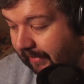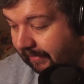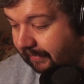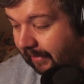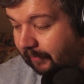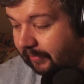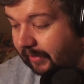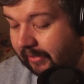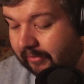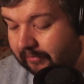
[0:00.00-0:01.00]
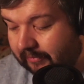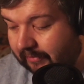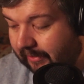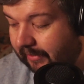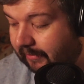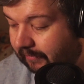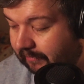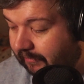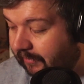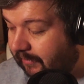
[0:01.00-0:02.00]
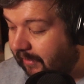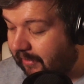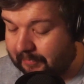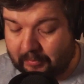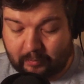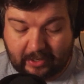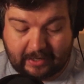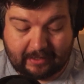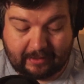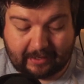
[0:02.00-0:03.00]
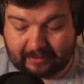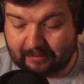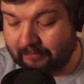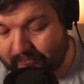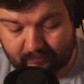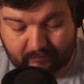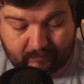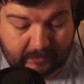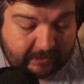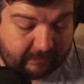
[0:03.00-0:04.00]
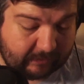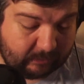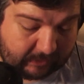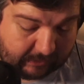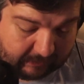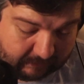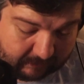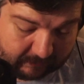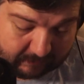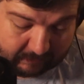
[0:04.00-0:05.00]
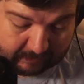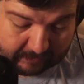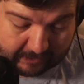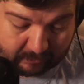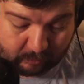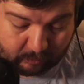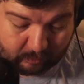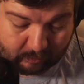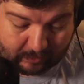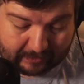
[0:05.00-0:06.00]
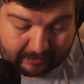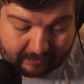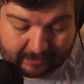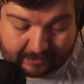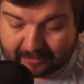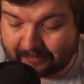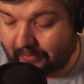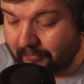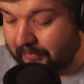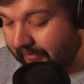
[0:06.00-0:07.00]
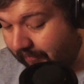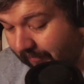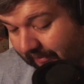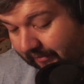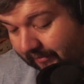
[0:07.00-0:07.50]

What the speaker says: cameras that I own, and just talk about why I like them individually and what they kind of all mean to me